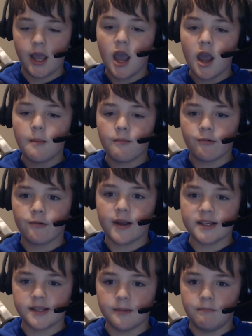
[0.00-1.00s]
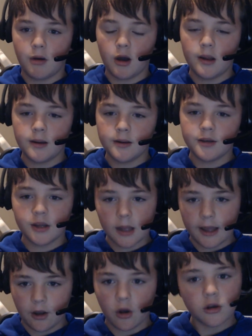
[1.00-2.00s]
press a button to
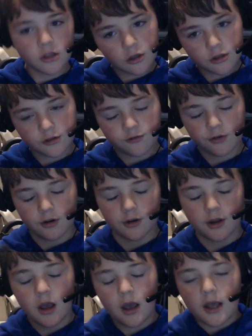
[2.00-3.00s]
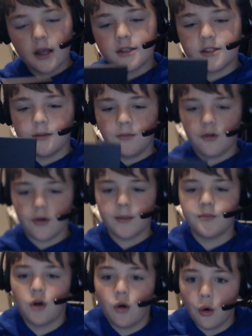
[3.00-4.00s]
for some grip to
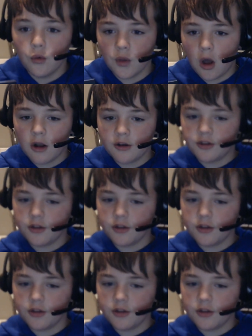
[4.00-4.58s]
hold on to.